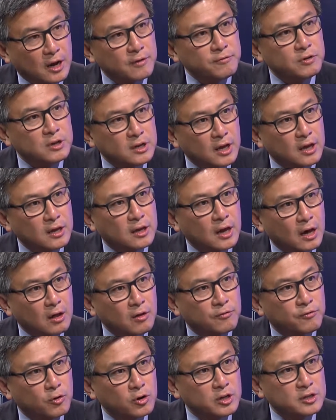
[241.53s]
Every day
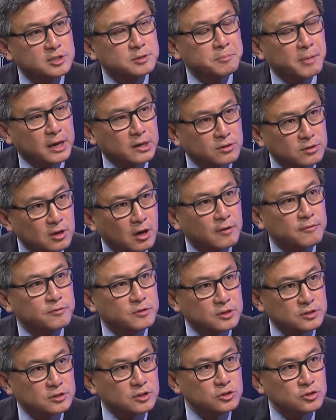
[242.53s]
Californians make tough
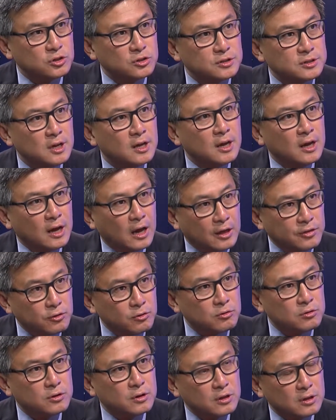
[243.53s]
decisions, and
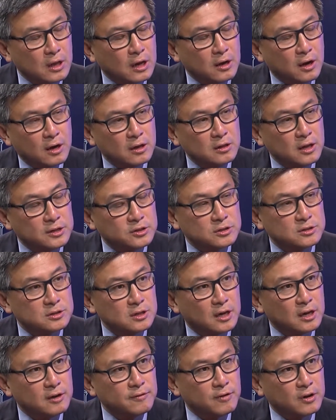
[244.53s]
their
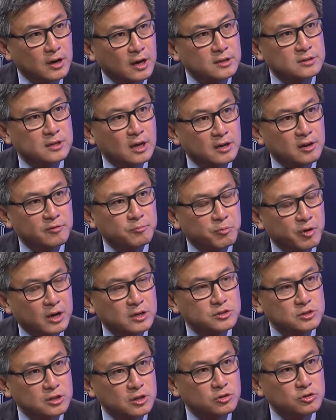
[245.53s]
legislative and executive
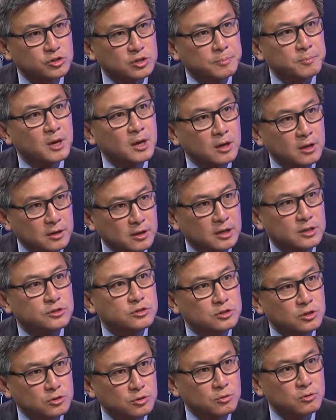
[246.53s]
branch leadership needs
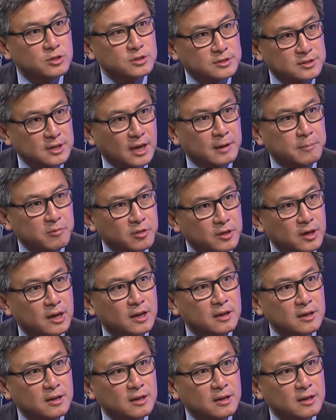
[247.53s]
to do the same thing.